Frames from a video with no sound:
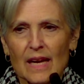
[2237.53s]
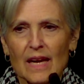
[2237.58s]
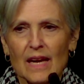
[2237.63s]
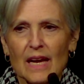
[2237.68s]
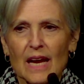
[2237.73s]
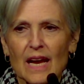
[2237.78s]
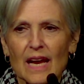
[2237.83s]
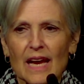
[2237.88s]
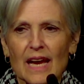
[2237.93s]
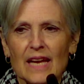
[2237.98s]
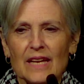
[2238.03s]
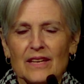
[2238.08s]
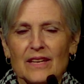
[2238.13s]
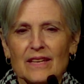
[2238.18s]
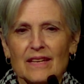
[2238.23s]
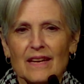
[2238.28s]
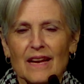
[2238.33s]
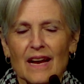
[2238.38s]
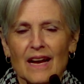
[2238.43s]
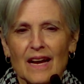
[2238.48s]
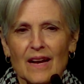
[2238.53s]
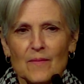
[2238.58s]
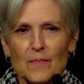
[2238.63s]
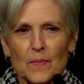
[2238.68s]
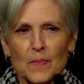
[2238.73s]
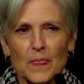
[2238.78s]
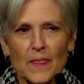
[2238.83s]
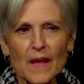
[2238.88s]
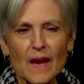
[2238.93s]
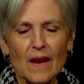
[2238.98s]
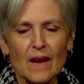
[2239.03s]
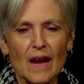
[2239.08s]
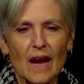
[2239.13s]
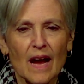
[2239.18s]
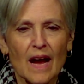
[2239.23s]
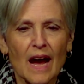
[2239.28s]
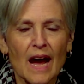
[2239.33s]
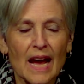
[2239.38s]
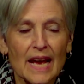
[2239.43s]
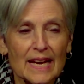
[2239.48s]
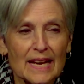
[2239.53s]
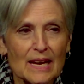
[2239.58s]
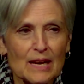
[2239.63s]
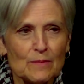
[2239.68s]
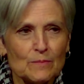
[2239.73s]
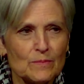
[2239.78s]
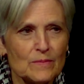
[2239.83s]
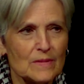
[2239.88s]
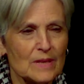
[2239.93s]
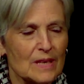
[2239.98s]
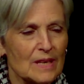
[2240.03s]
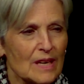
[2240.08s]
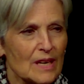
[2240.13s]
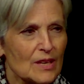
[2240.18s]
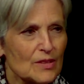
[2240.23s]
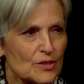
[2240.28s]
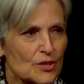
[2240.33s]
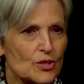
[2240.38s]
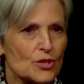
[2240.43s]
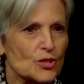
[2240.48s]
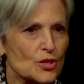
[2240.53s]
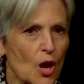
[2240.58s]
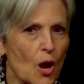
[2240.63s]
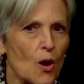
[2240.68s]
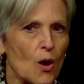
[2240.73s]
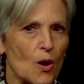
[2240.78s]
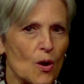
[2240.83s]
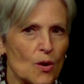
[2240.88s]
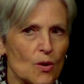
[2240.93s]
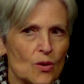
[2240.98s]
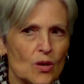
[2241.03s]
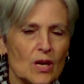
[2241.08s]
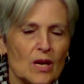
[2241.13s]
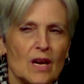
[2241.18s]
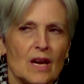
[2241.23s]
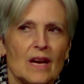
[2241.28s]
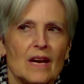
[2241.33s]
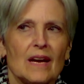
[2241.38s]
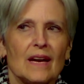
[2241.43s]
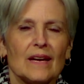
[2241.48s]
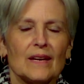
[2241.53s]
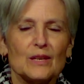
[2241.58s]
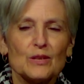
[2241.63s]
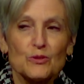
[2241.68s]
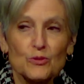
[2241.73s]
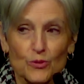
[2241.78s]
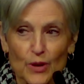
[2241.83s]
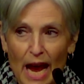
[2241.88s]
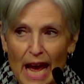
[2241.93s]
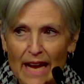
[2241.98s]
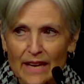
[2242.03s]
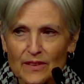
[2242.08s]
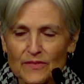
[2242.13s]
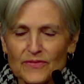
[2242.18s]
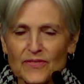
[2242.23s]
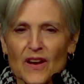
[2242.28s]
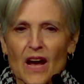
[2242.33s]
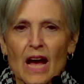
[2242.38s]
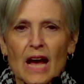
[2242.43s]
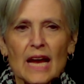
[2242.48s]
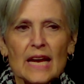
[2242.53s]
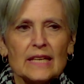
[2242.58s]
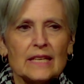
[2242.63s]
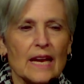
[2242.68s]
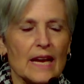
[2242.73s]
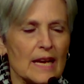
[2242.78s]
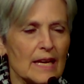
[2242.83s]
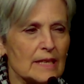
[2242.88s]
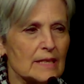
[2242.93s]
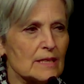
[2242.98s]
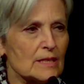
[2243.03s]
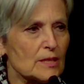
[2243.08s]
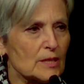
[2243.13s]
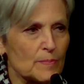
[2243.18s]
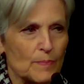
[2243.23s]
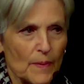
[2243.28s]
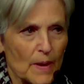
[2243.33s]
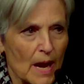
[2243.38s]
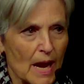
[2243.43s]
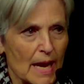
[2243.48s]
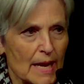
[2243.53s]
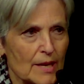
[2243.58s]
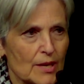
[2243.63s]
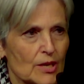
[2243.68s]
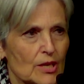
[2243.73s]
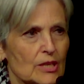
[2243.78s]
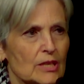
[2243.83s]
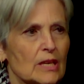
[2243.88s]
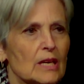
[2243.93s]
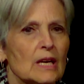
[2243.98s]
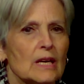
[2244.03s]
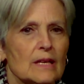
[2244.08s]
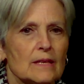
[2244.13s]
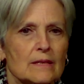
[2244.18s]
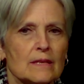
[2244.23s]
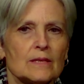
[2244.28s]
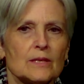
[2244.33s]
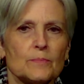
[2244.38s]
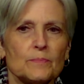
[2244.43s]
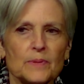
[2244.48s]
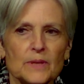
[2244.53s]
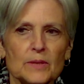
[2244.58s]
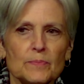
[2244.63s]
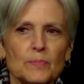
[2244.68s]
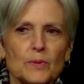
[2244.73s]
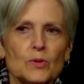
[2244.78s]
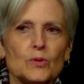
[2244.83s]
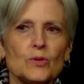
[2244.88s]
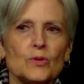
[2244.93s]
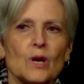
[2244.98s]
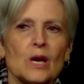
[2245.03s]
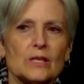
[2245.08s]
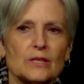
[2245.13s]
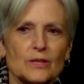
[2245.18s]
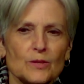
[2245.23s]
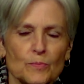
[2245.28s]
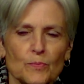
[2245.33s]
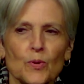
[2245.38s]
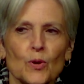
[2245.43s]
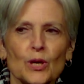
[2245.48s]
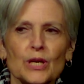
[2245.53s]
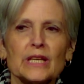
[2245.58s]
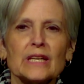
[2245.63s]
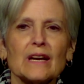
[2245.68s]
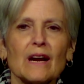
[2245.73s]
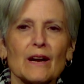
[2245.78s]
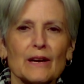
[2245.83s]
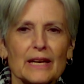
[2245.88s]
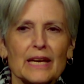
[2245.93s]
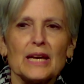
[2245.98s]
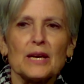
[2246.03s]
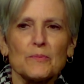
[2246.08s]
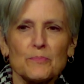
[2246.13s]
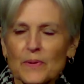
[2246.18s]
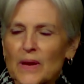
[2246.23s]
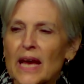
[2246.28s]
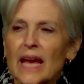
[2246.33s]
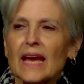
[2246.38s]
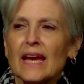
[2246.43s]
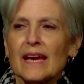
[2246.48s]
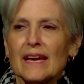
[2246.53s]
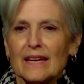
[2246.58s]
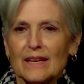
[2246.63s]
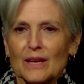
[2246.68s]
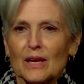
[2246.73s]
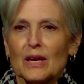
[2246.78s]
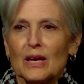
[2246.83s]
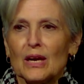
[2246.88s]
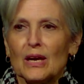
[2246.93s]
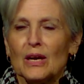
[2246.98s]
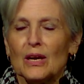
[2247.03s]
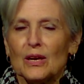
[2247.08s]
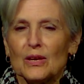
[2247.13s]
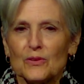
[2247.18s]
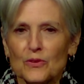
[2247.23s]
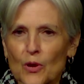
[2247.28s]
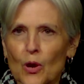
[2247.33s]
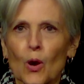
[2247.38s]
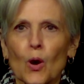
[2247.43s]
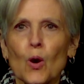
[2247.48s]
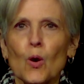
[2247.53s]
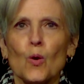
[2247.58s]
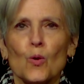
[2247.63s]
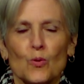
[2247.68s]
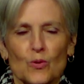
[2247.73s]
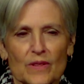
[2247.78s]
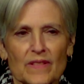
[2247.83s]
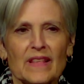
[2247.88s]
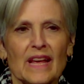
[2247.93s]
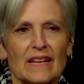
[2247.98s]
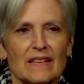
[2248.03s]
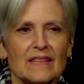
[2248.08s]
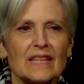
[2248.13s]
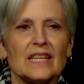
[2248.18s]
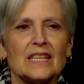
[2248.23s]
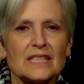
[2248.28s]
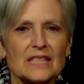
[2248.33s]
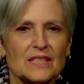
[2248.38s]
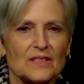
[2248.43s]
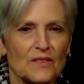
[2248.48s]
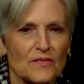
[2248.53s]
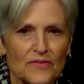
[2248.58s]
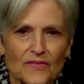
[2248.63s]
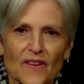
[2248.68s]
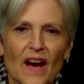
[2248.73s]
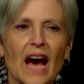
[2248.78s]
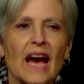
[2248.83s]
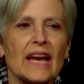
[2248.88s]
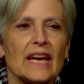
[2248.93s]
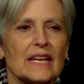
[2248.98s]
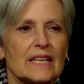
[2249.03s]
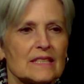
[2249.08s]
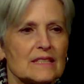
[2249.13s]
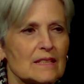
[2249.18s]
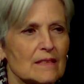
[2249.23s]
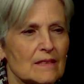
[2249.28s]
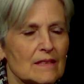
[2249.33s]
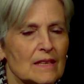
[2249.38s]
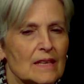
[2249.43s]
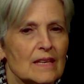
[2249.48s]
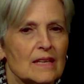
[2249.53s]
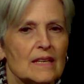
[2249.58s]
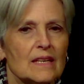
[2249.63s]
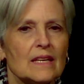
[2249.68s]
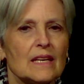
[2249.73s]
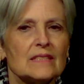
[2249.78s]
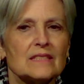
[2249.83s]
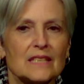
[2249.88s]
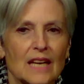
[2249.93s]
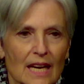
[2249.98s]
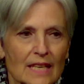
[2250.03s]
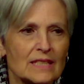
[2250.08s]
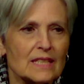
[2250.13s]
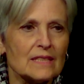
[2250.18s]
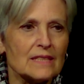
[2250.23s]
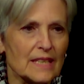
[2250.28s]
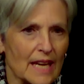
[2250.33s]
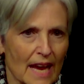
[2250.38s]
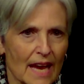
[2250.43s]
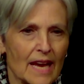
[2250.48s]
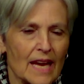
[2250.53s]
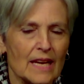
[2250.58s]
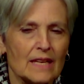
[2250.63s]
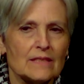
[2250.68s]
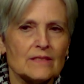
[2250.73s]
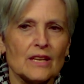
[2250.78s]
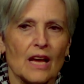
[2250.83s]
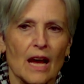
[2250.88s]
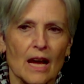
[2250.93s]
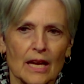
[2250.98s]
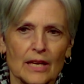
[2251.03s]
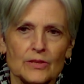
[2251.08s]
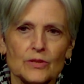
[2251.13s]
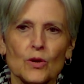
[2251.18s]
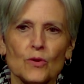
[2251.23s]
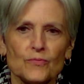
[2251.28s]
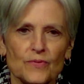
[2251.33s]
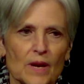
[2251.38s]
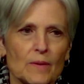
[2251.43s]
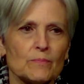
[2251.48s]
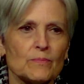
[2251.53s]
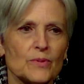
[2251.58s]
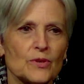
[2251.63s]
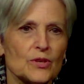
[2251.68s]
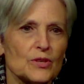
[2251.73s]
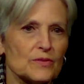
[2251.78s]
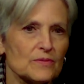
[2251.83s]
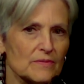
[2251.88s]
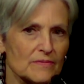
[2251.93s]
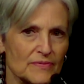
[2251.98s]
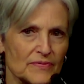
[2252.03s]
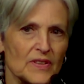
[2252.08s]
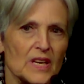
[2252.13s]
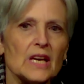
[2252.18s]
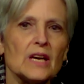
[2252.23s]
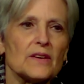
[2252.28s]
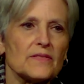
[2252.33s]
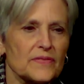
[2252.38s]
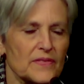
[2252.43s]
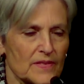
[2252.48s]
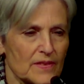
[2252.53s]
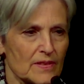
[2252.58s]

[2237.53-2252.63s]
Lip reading: And I am so gratified and inspired that the people who are supporting our campaign know that this fight doesn't end on November 5th.